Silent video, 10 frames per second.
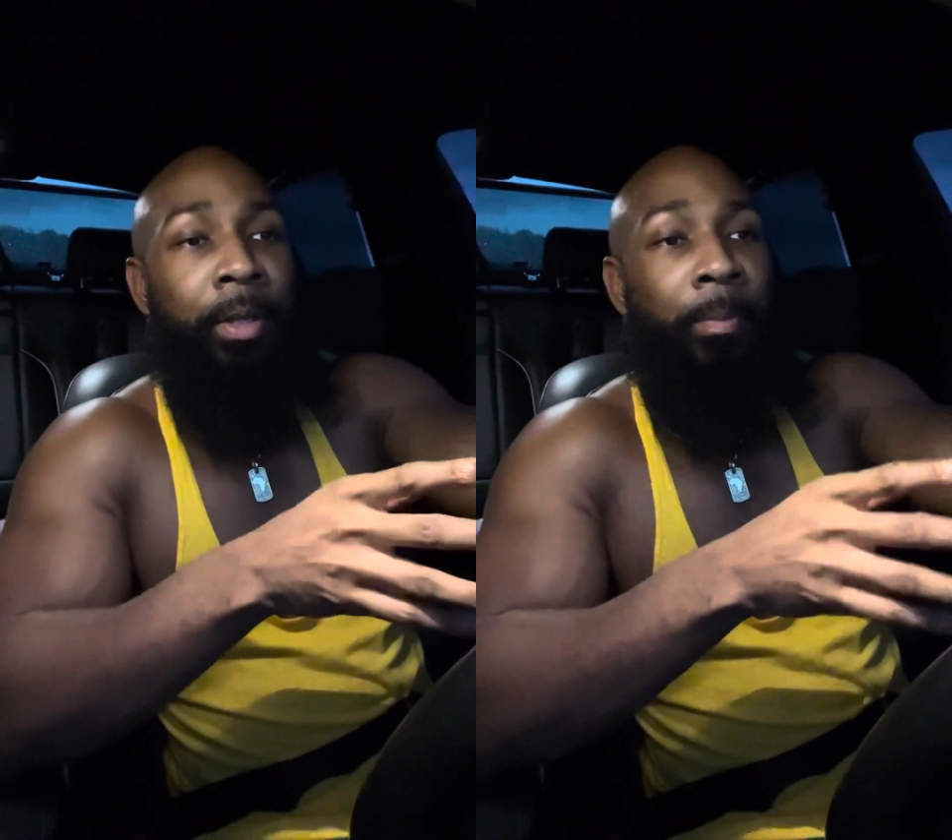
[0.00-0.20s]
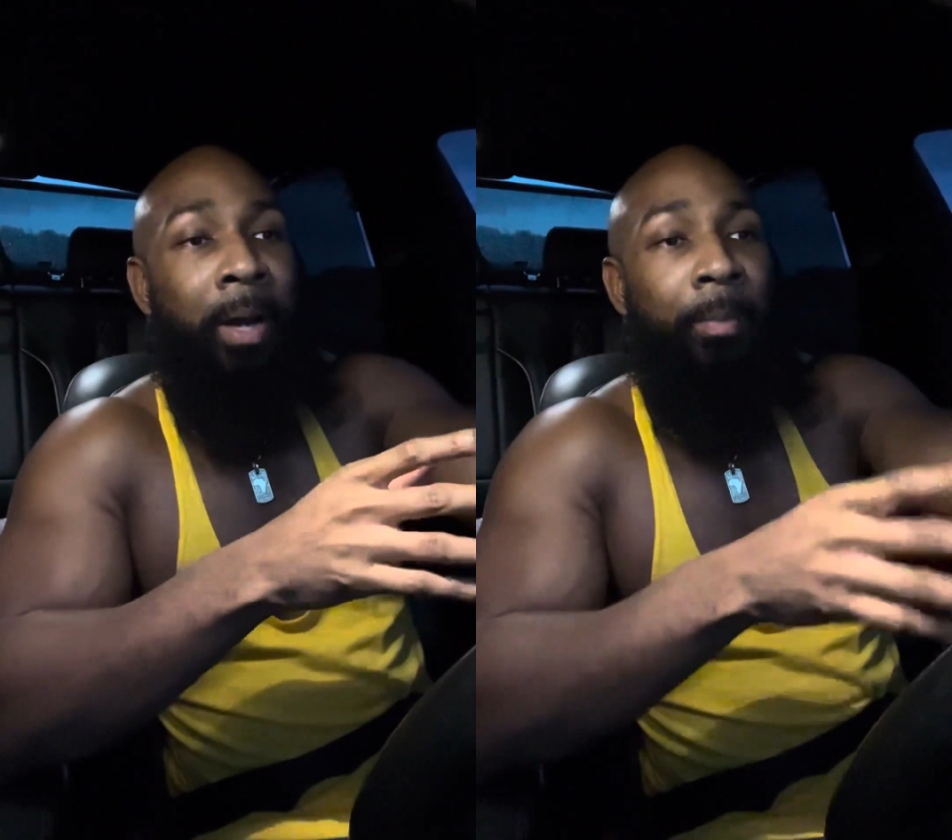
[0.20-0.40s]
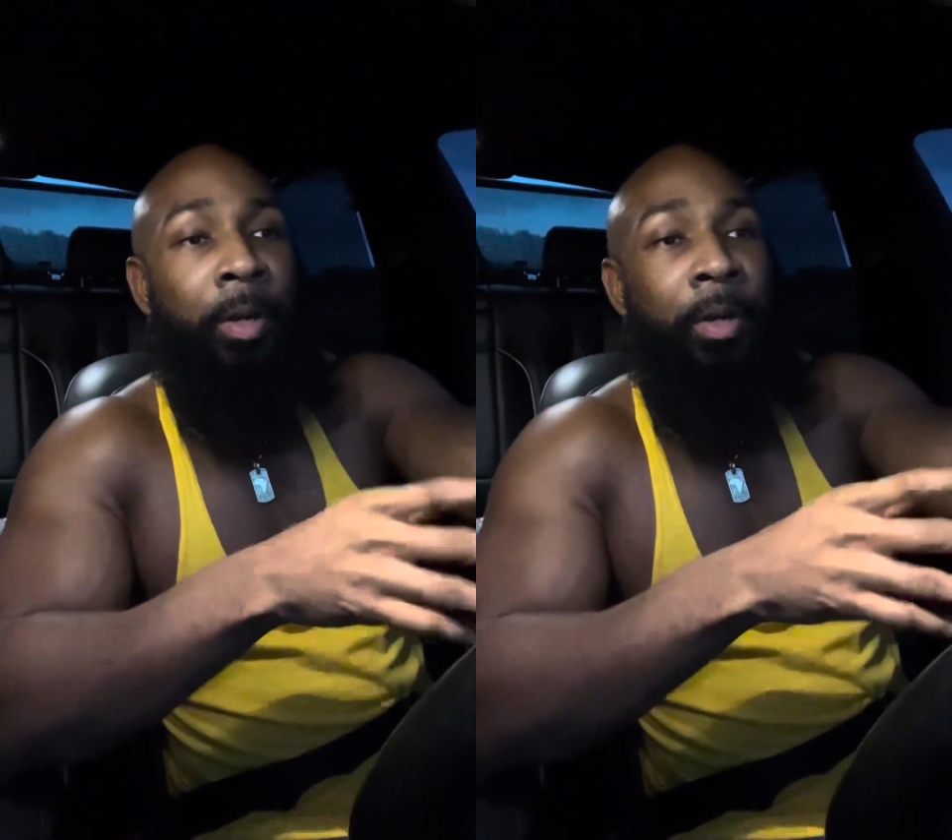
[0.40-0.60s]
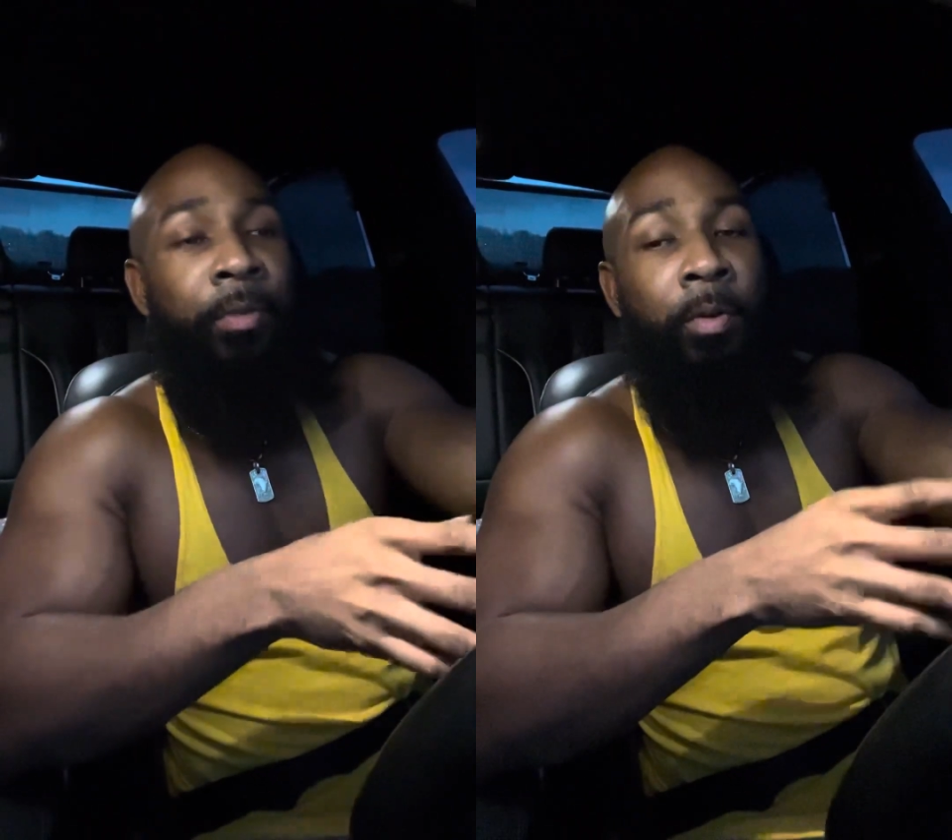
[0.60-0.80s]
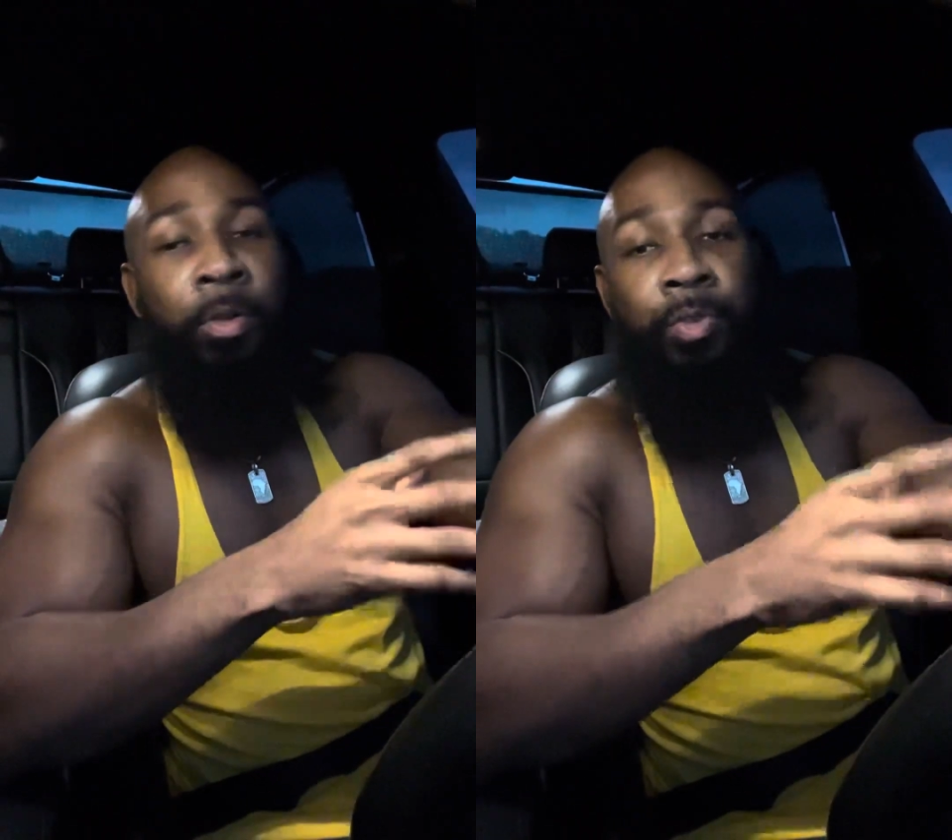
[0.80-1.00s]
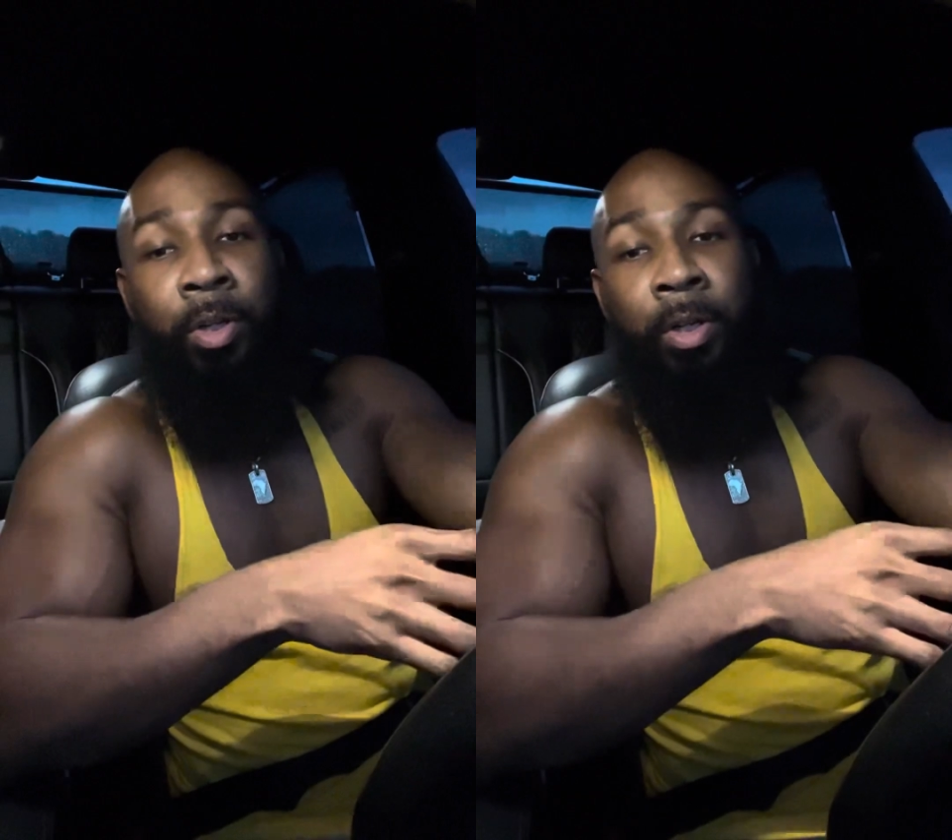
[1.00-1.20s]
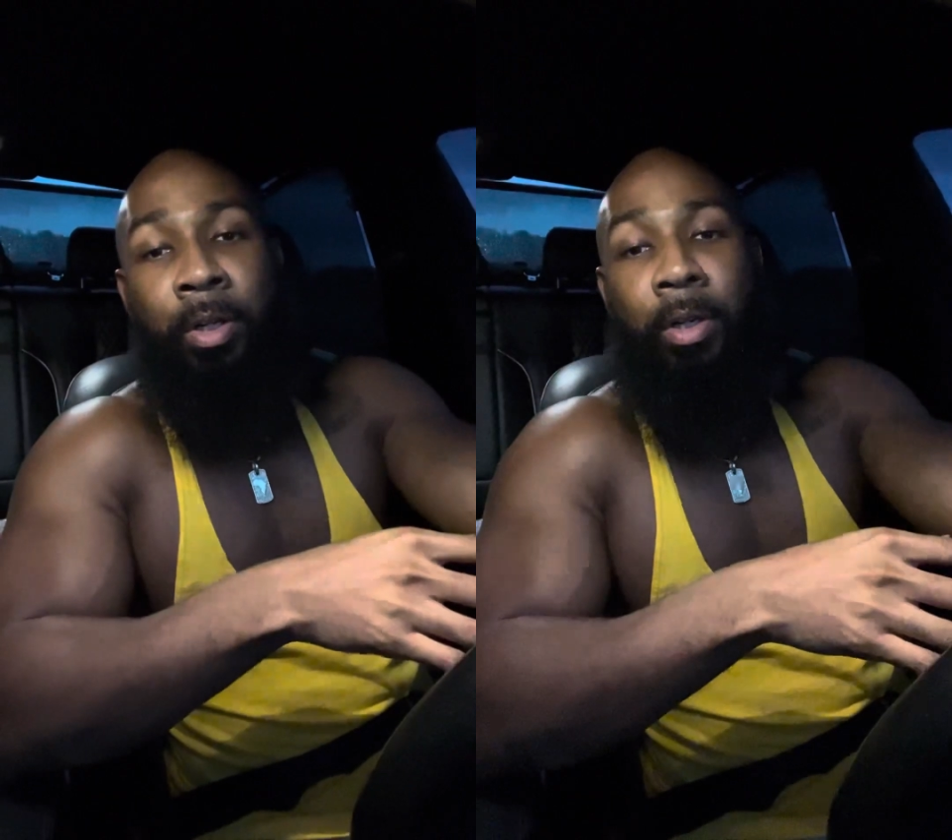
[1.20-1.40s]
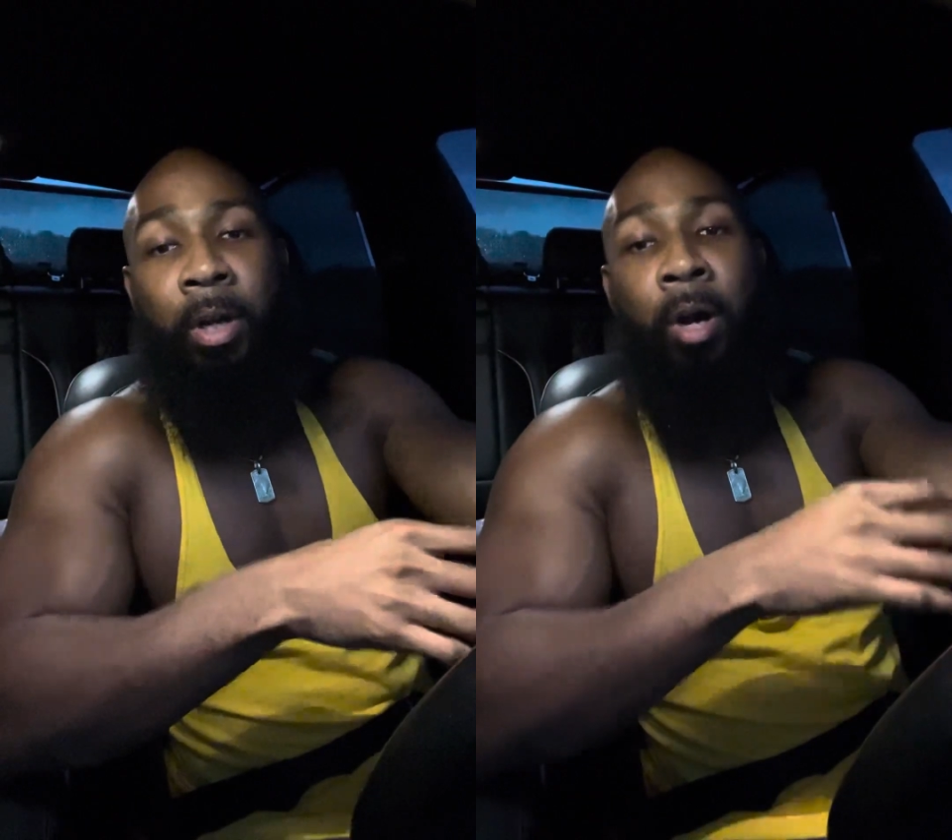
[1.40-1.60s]
He popped dirty for a
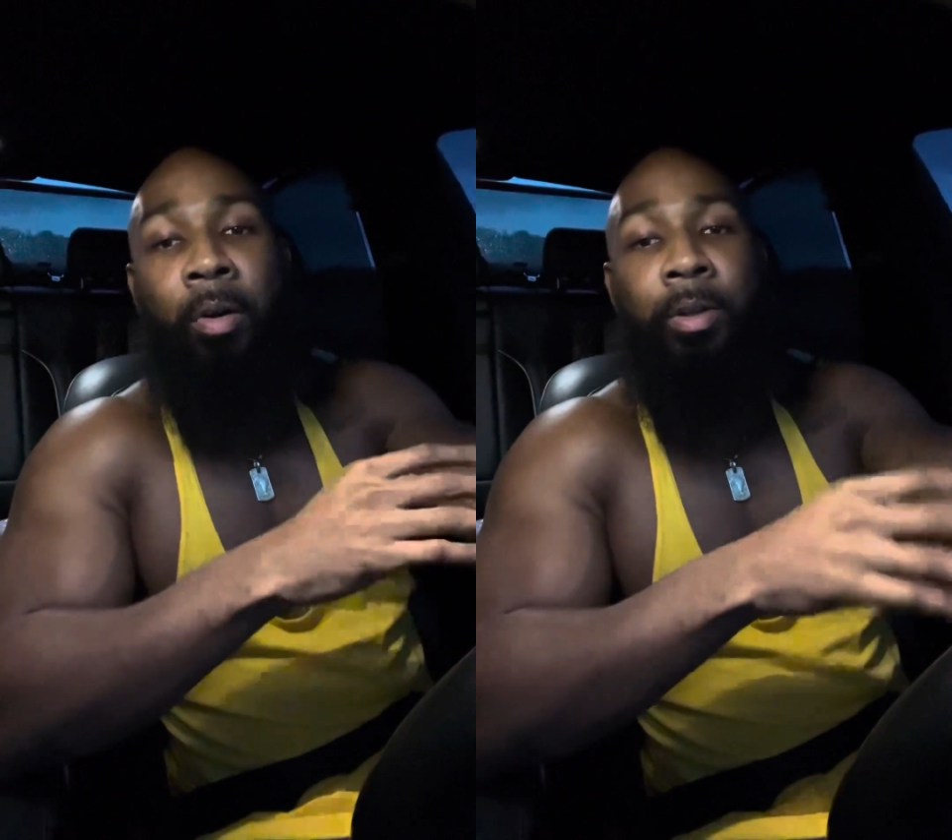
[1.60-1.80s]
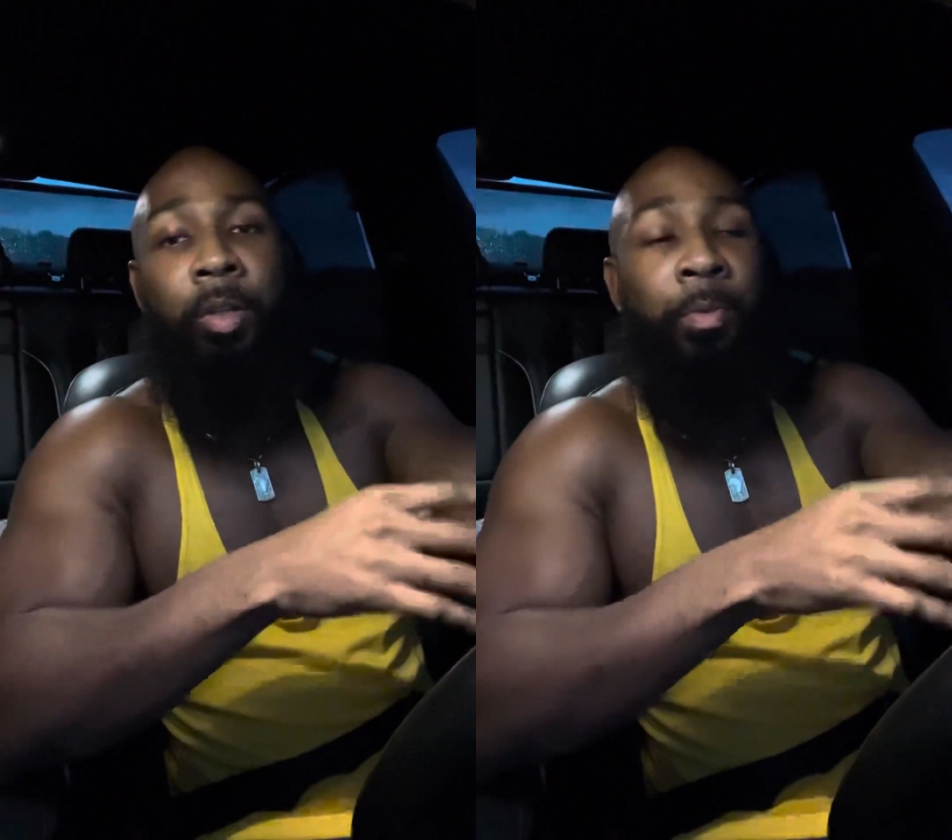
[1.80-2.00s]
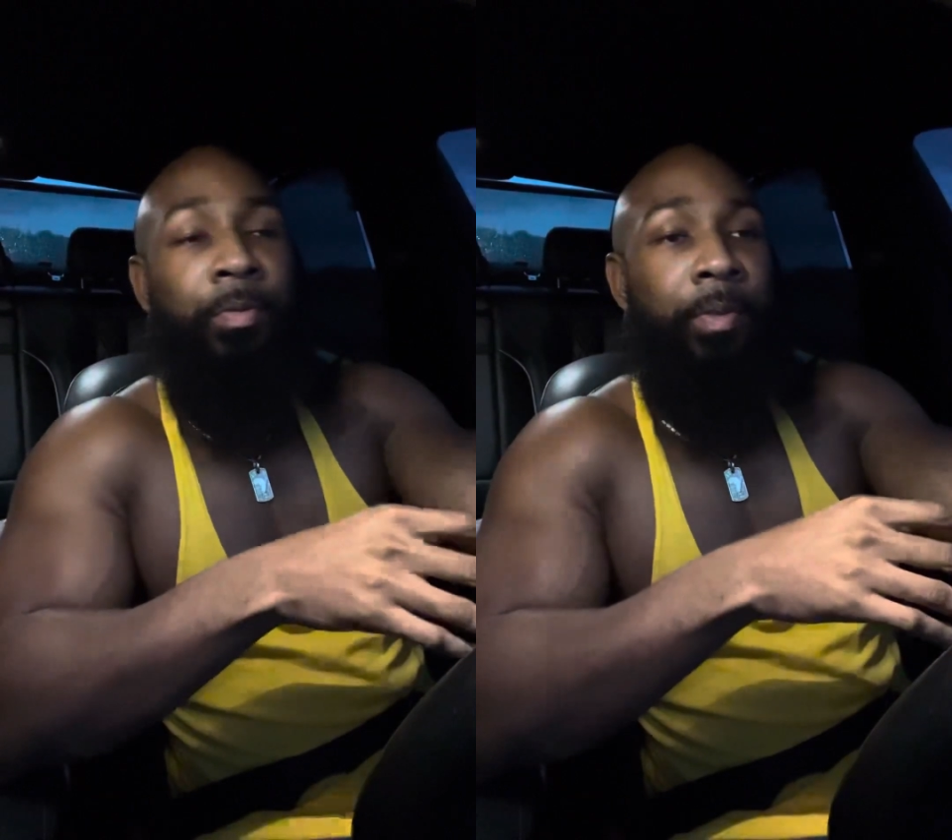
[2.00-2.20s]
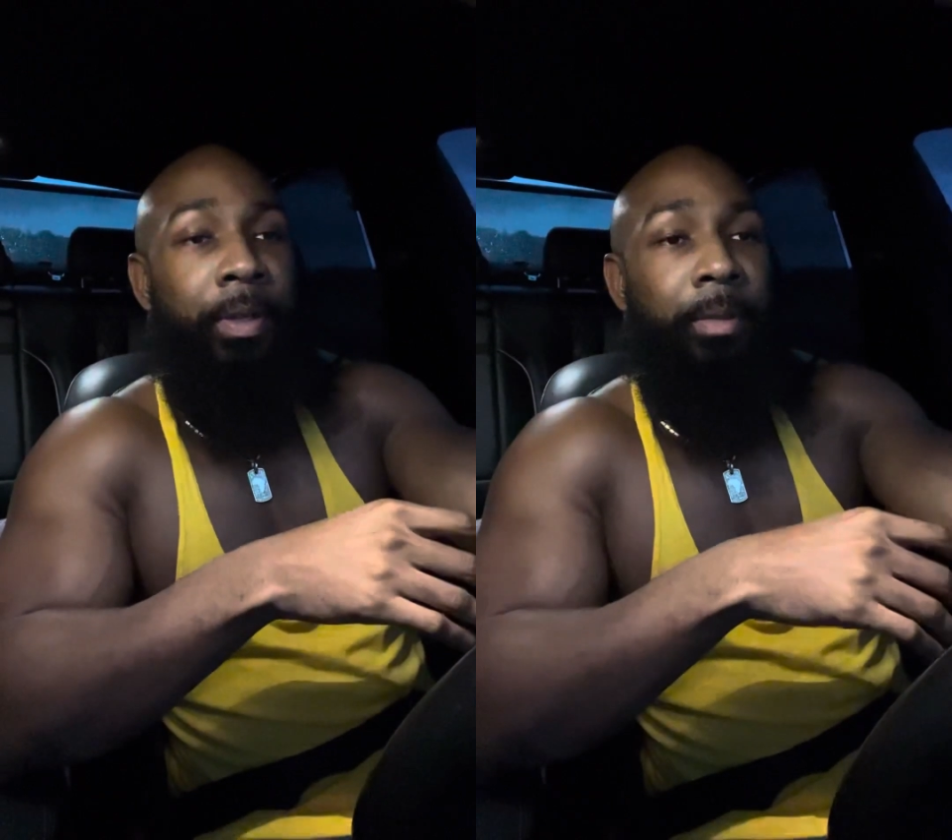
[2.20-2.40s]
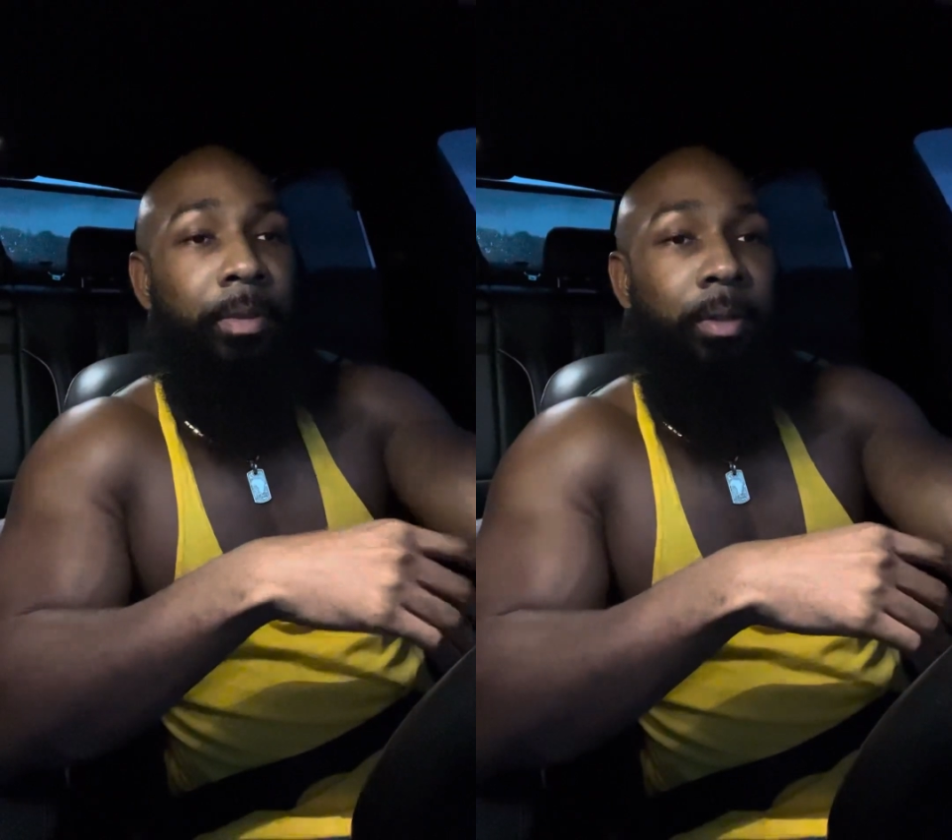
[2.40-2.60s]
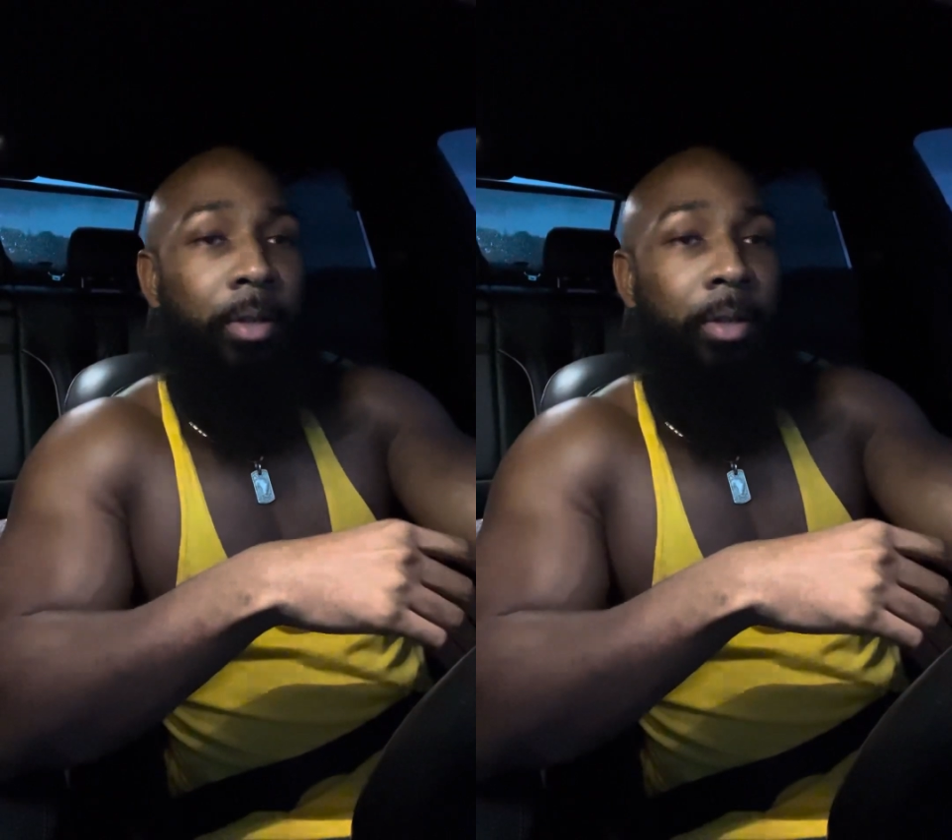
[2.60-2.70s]
drug called clomiphene.